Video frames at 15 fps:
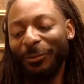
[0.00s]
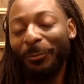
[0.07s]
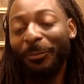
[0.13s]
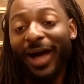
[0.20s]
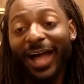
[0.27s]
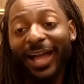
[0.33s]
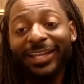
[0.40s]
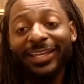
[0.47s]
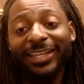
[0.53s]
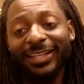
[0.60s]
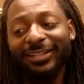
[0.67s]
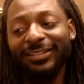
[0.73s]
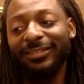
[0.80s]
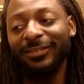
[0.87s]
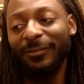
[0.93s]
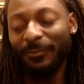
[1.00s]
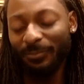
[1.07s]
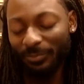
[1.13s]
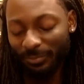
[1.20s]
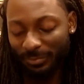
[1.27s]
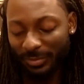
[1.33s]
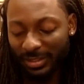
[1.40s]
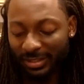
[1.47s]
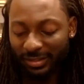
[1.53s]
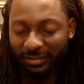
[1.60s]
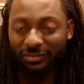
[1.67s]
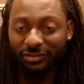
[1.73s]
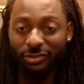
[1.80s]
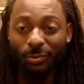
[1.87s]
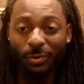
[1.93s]
buying it because
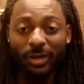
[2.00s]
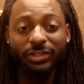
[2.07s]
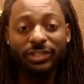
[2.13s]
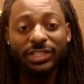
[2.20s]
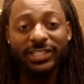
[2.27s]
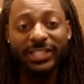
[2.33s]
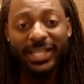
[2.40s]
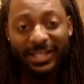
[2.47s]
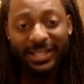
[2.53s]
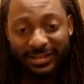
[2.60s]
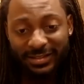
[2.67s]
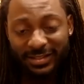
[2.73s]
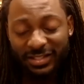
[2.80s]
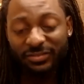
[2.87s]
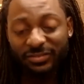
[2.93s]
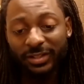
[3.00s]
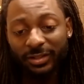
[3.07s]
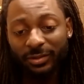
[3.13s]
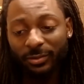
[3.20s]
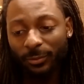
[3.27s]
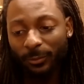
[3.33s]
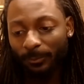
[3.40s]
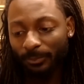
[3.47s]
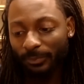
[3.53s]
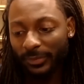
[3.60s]
you understand that this vehicle